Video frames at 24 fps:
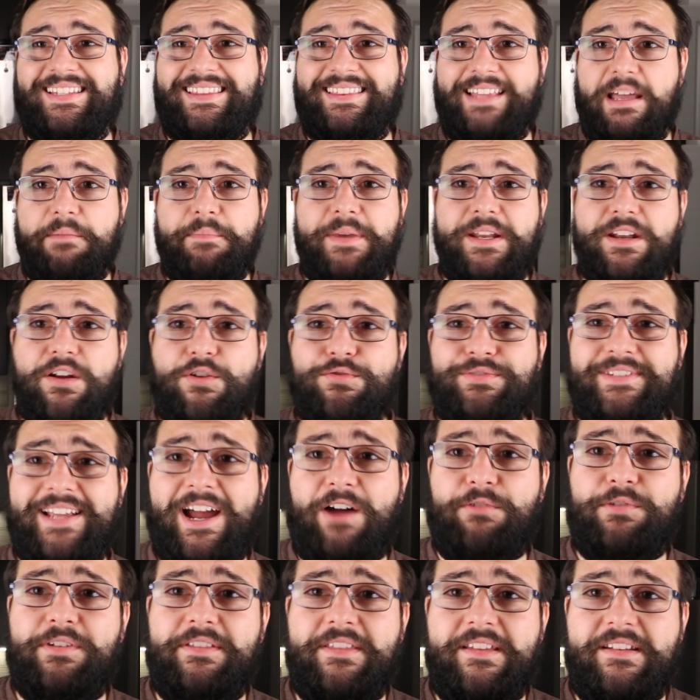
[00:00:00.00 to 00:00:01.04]
let me know
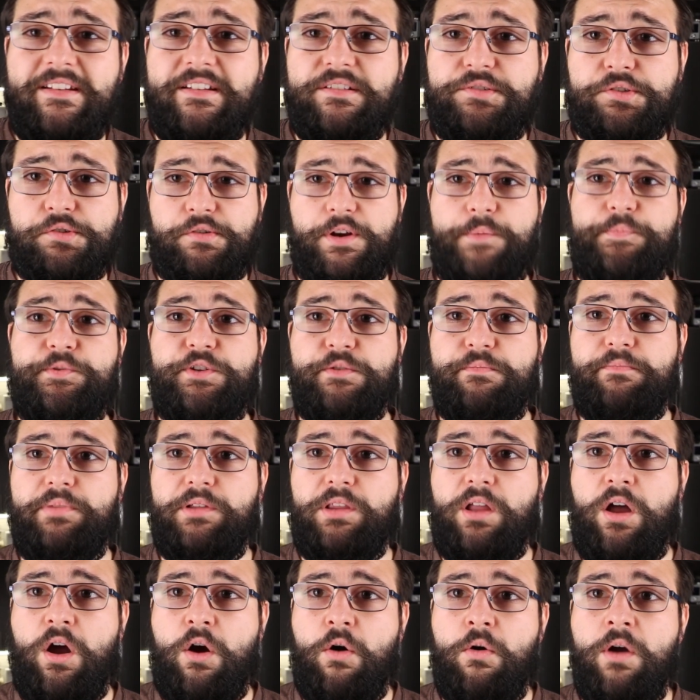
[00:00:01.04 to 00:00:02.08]
down in the description
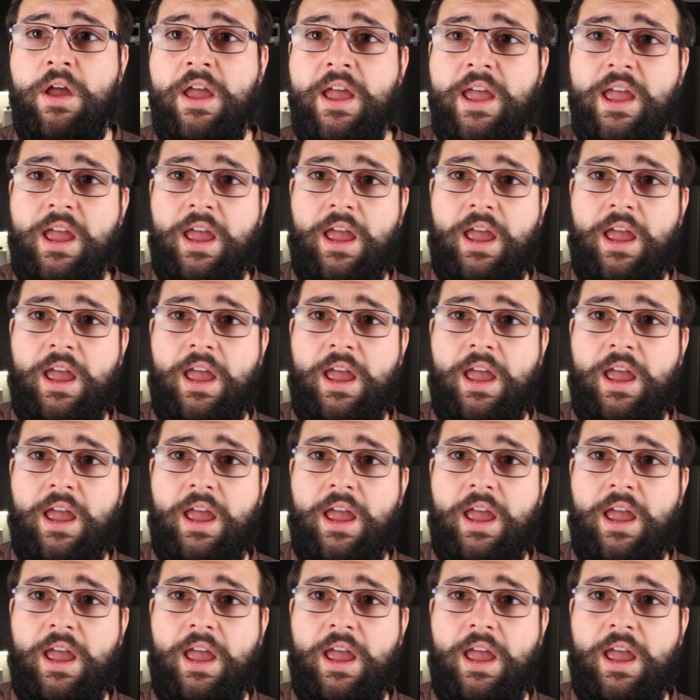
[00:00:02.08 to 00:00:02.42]
below